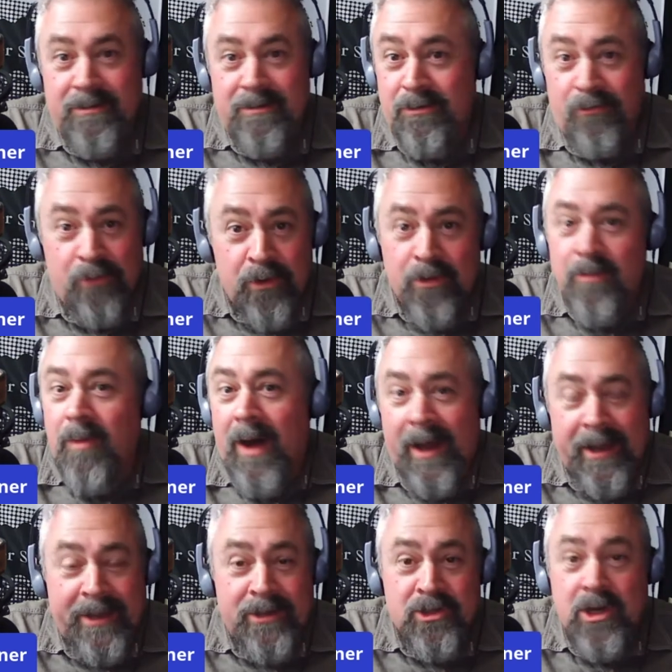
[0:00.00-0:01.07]
through
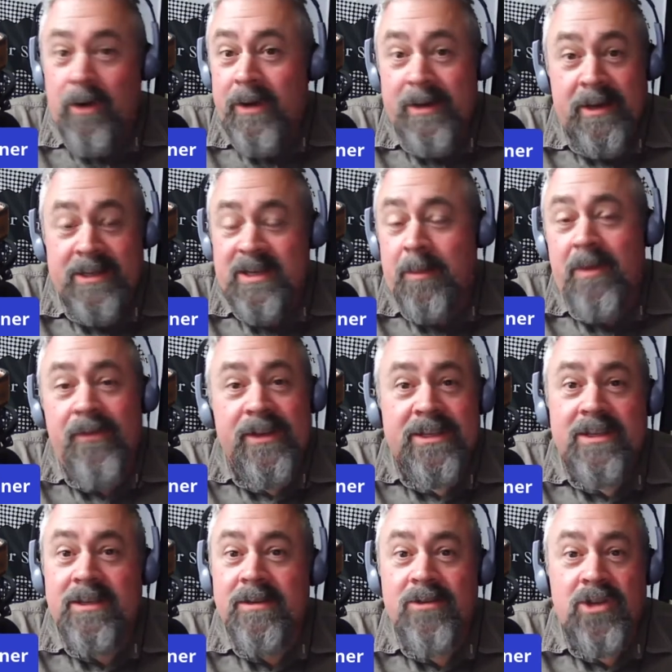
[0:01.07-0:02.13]
my show, and some of
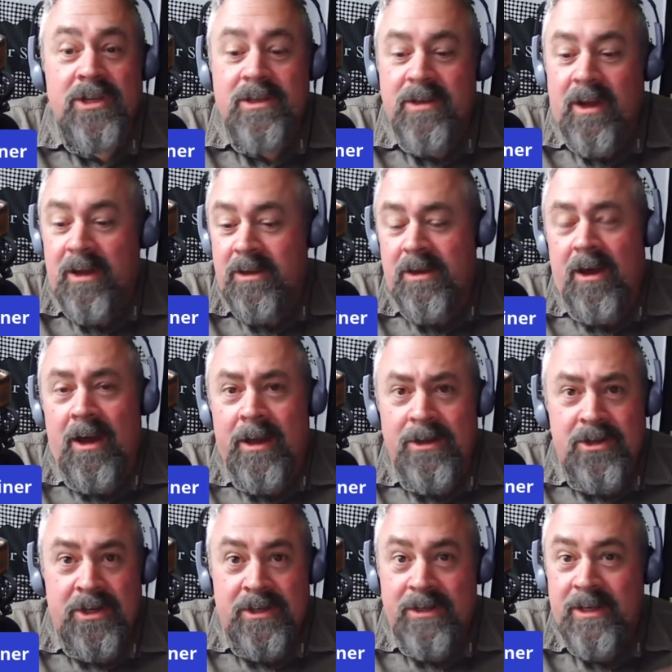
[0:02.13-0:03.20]
it's just
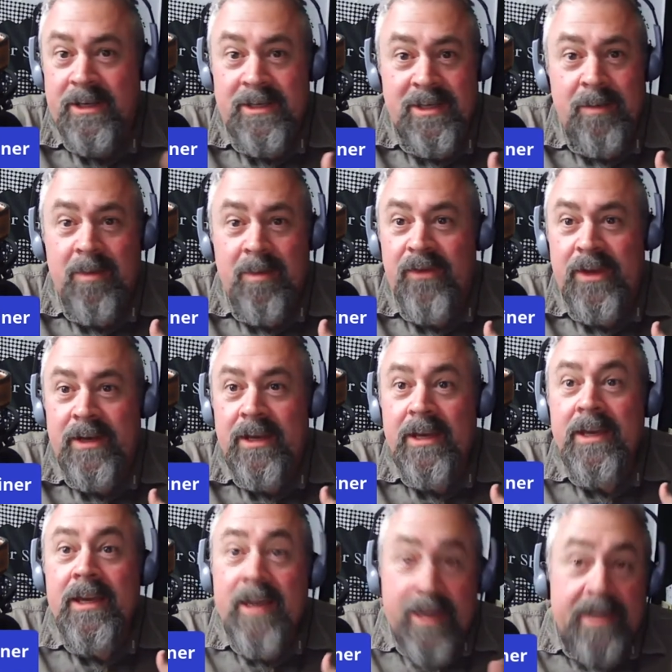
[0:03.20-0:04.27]
unconscious and some of it
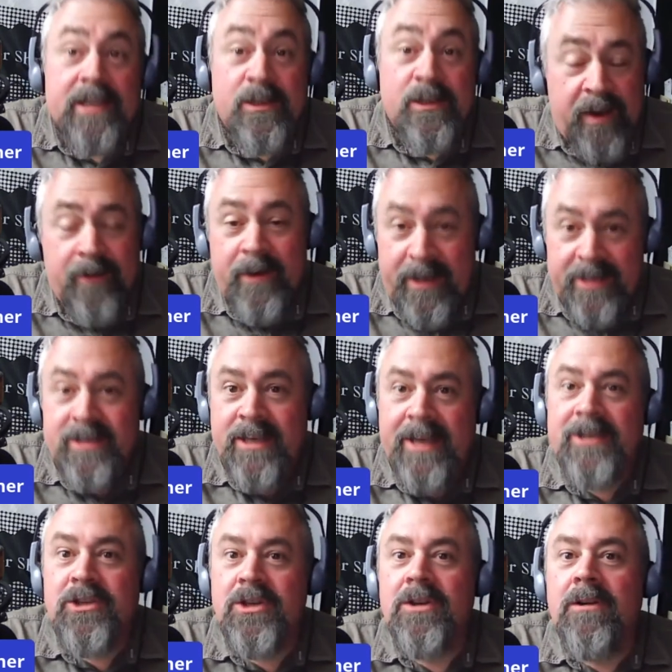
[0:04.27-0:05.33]
is very
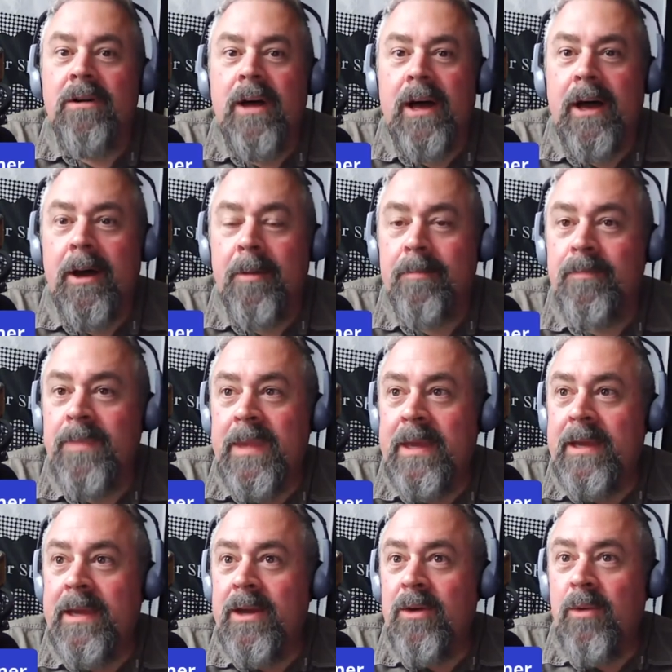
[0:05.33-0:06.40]
intentional.
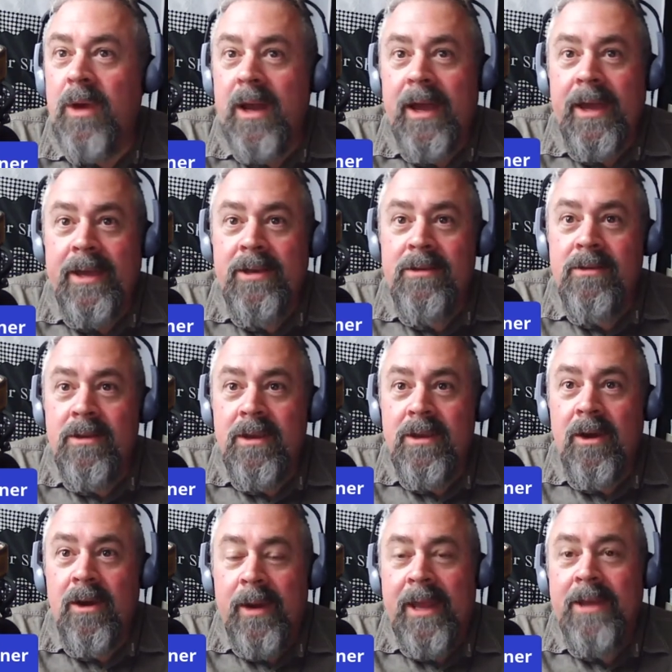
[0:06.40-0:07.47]
When I
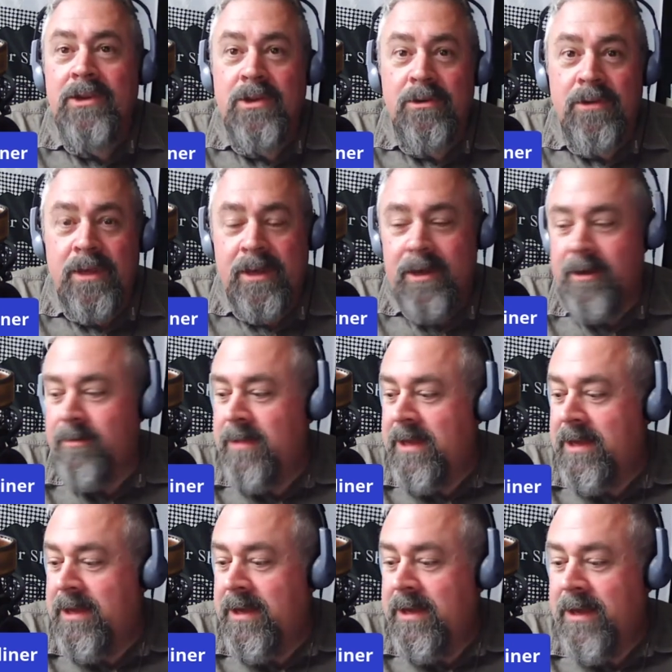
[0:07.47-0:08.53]
do the
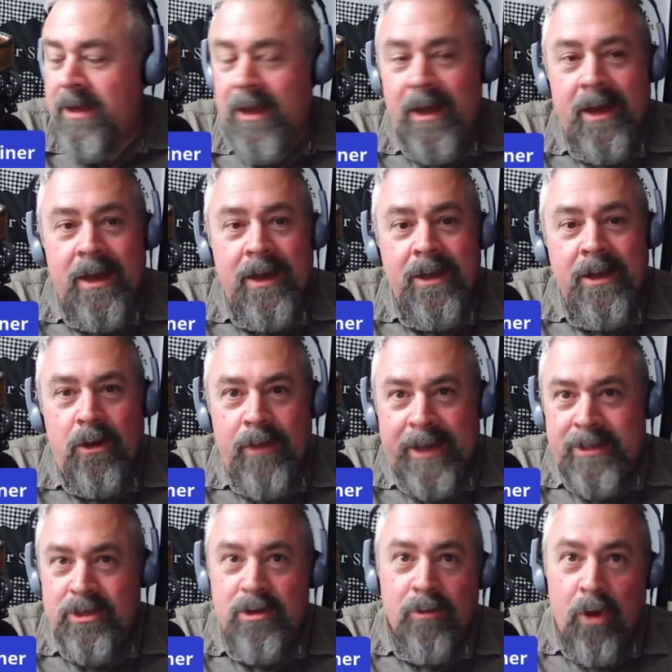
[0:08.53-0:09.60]

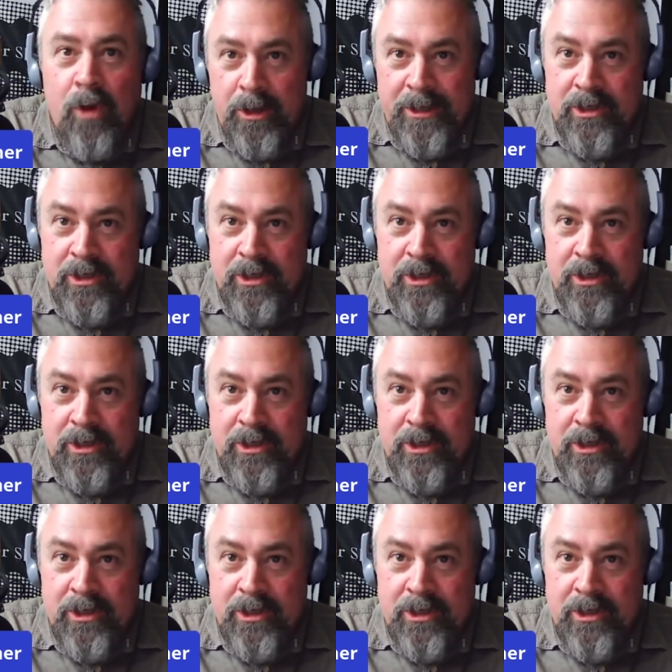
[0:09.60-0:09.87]
that's the Rolling